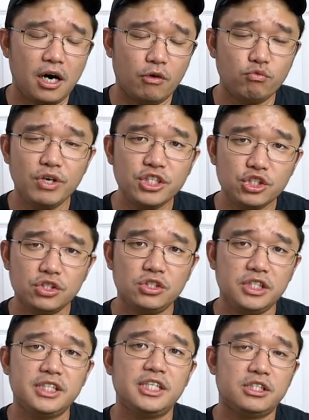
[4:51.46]

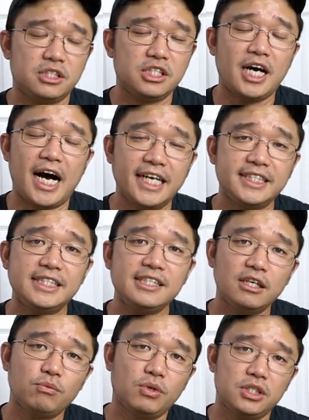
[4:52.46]
Originally, this the
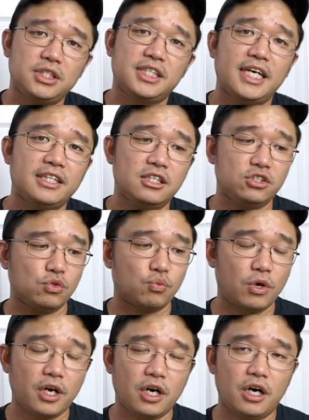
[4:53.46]
idea was to get this to
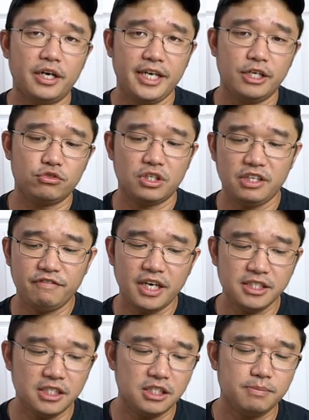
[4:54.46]
work on Android
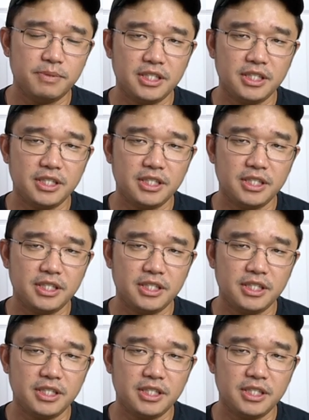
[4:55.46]
devices,